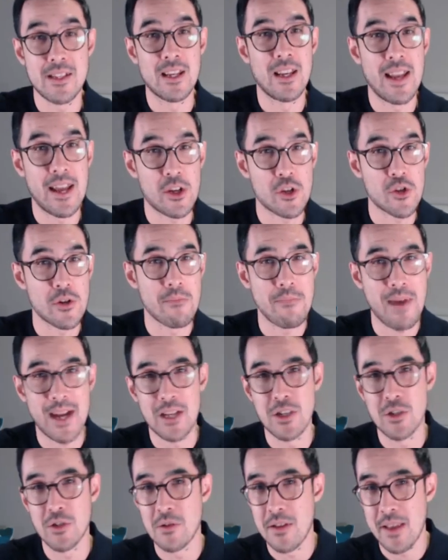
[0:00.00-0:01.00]
election back
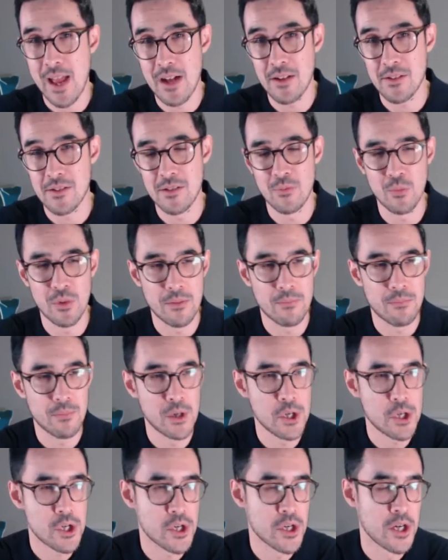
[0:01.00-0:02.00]
in two thousand with
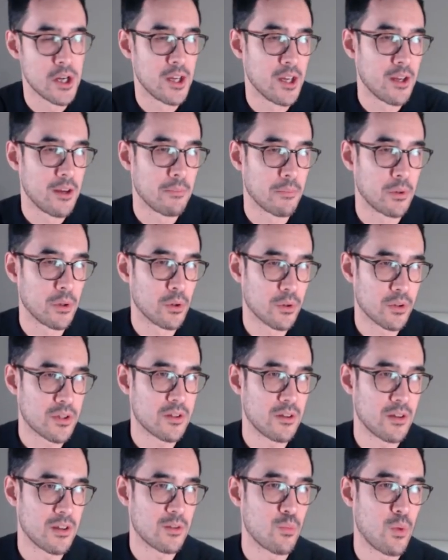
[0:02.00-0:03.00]
Bush, but
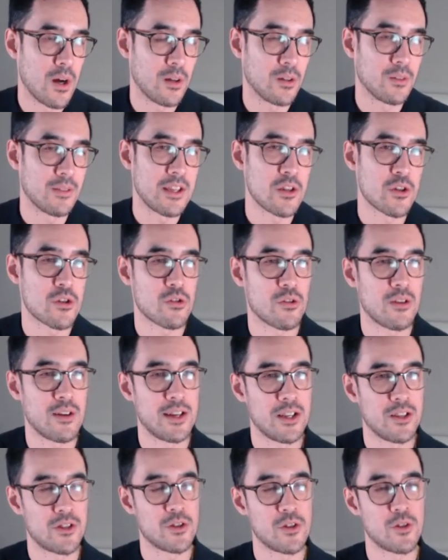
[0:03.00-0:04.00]
also as well, he's
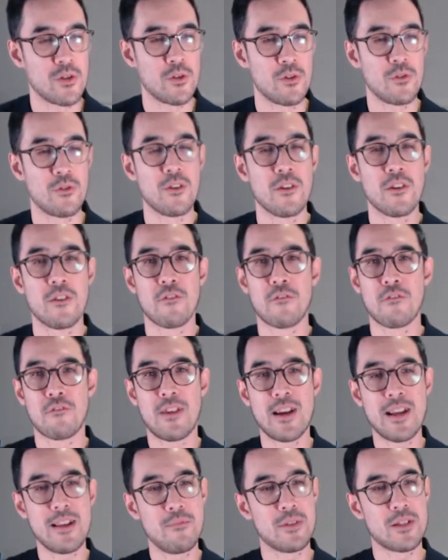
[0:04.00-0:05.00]
trying to
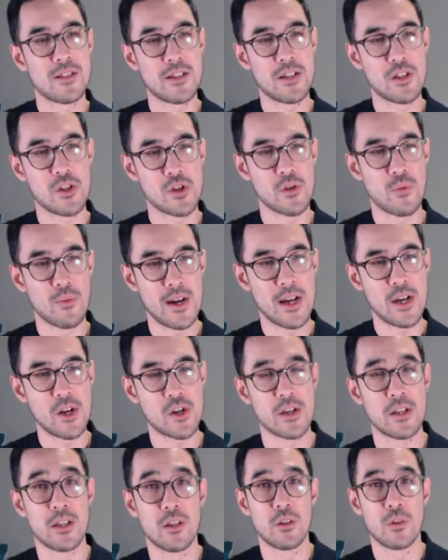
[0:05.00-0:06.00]
frame a
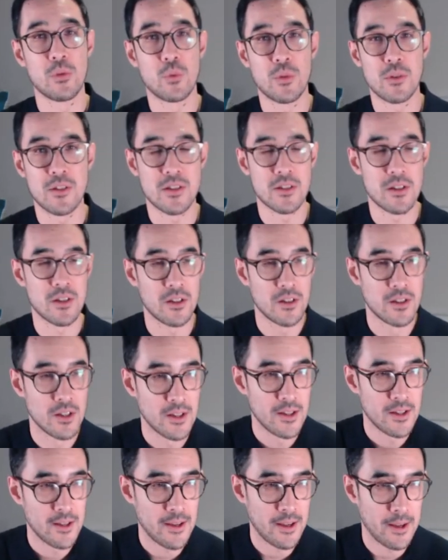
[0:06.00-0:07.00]
situation in order to
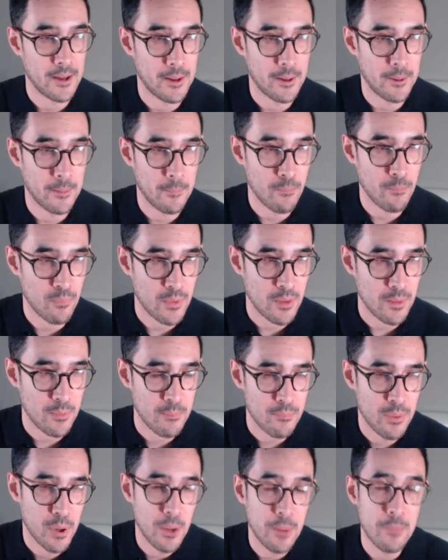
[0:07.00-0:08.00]
um,
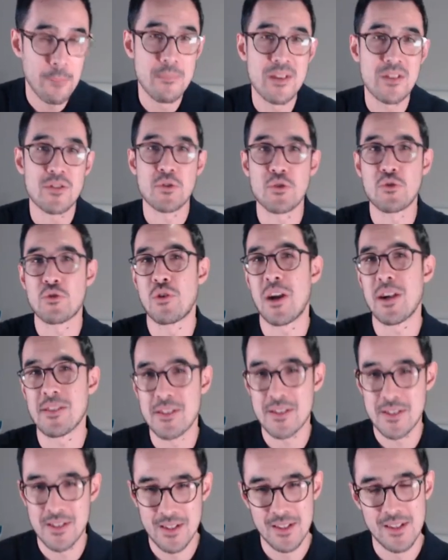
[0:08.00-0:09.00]
put
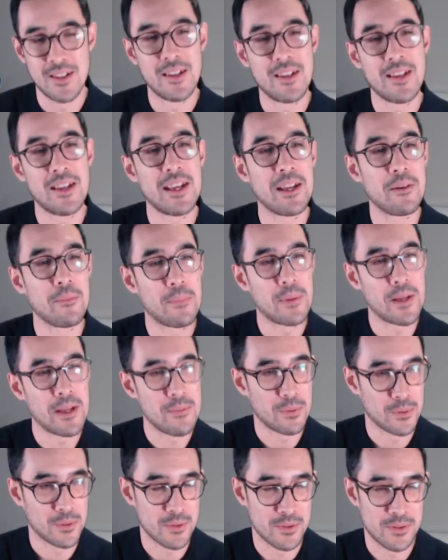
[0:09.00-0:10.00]
mistrust in
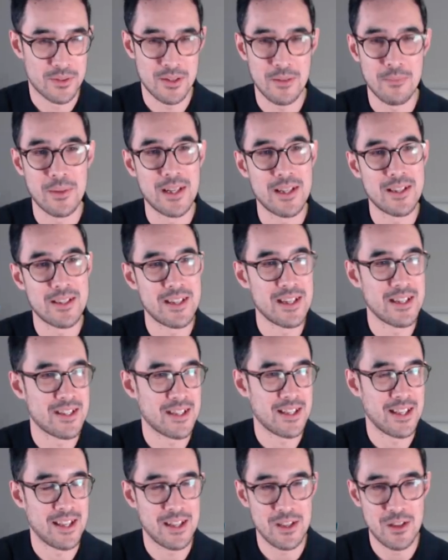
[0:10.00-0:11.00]
people's ability
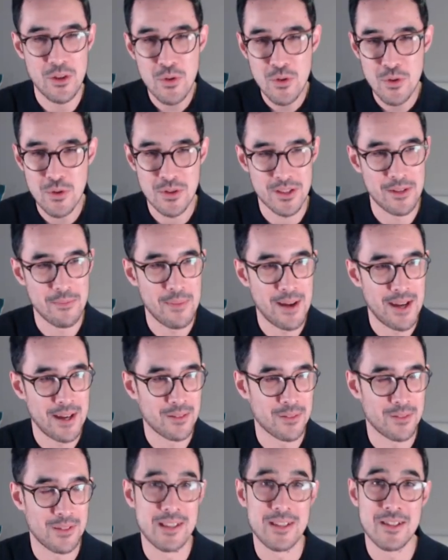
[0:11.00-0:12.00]
to then use the
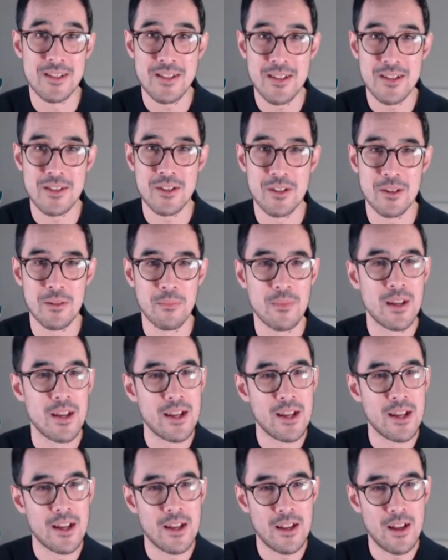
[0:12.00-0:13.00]
mail-in system,
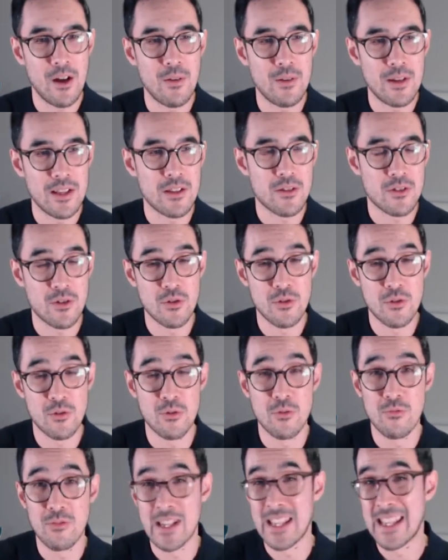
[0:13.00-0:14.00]
only
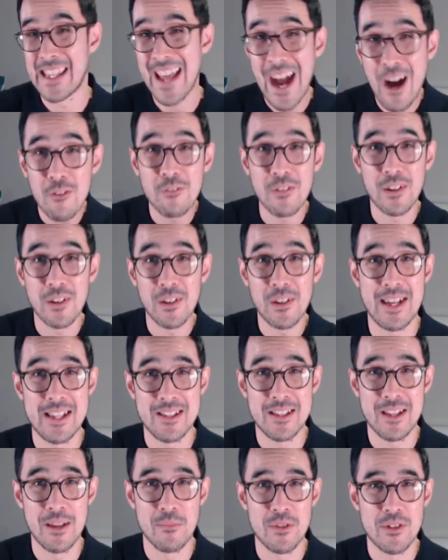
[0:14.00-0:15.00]
to really
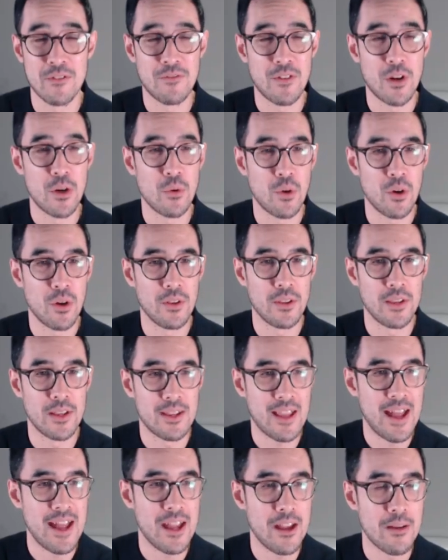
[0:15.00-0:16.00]
galvanize them to vote on the
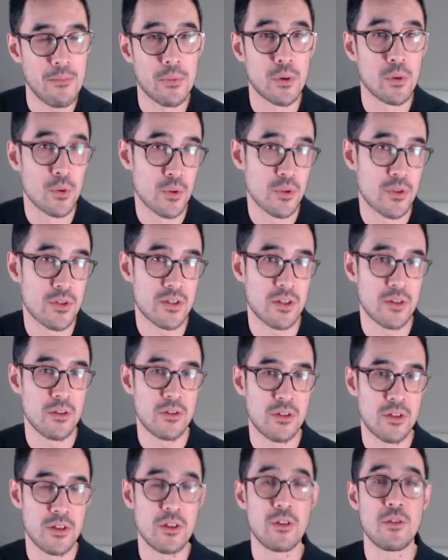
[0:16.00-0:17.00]
day, but also
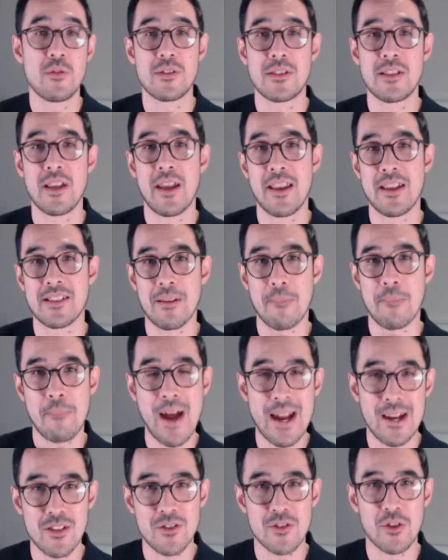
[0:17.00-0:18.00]
to use them as a
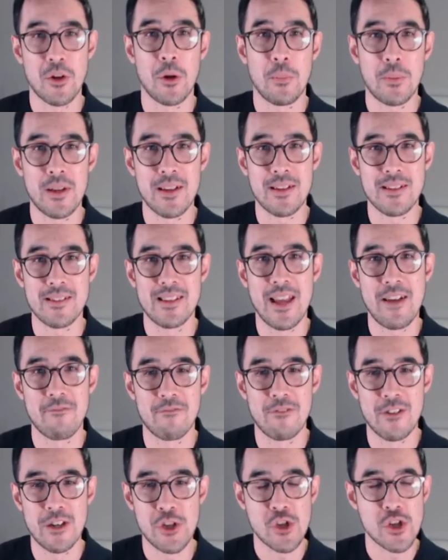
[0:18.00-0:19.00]
backstop, as
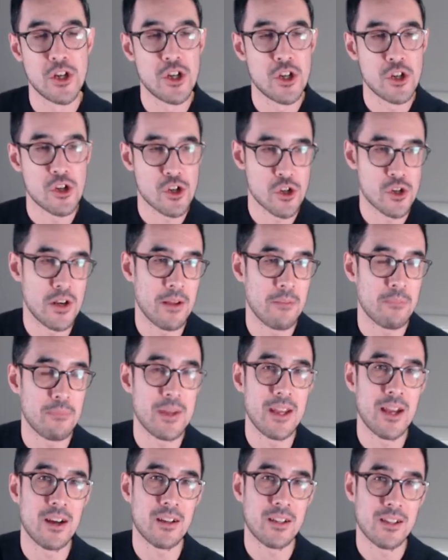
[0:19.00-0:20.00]
leverage, should it
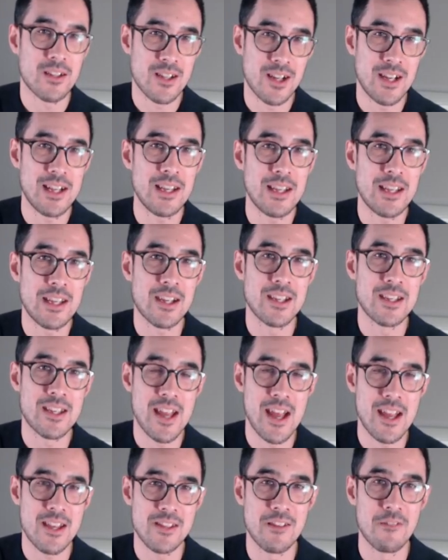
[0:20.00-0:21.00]
be a tightly
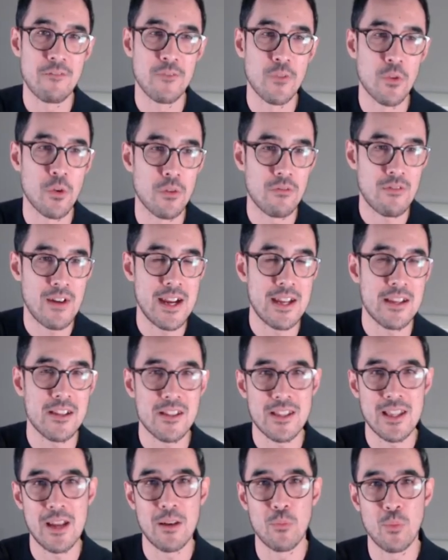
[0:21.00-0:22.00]
contested fought
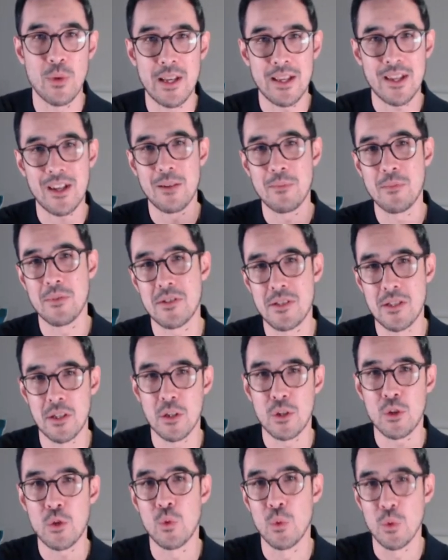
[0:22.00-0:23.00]
race, then when it comes to
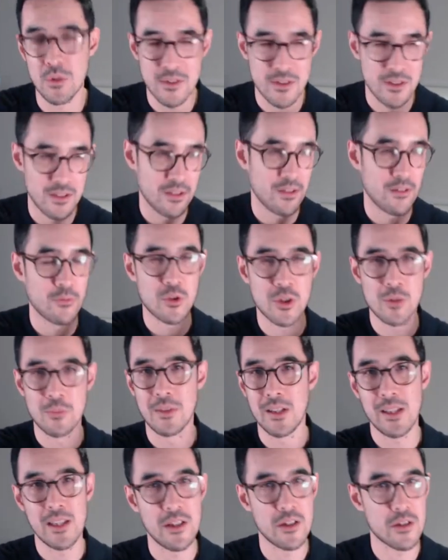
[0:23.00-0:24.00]
the courts and
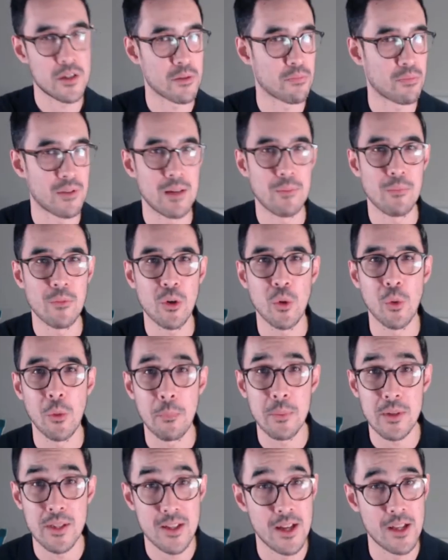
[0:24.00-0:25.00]
ultimately the Supreme
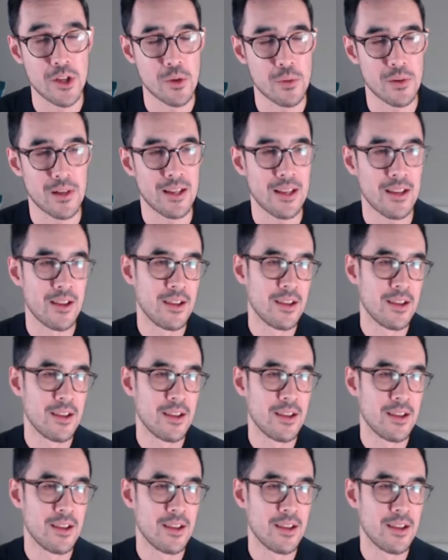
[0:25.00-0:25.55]
Court potentially,